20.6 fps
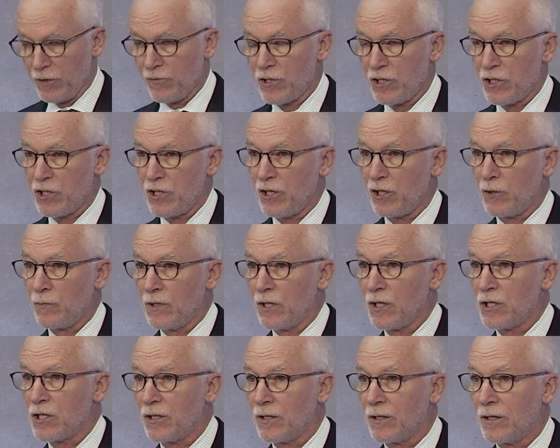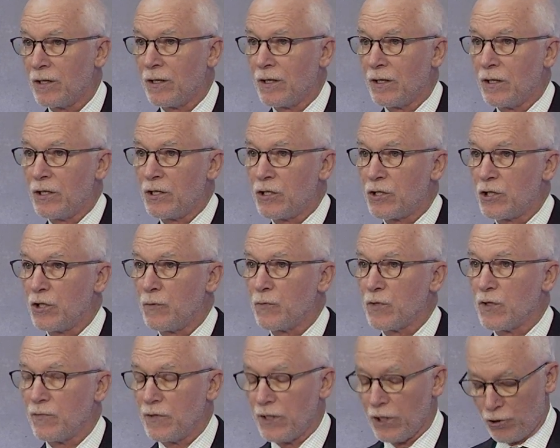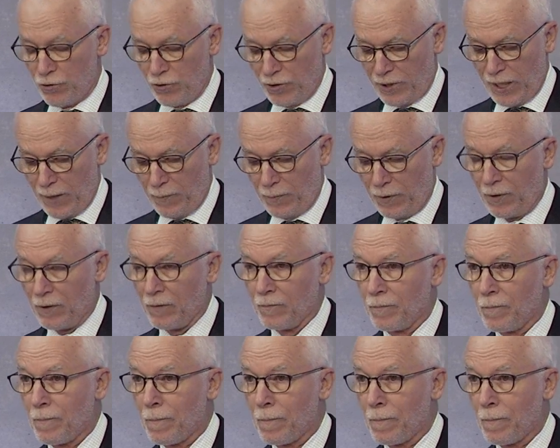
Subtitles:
of sustainability in terms of natural capital.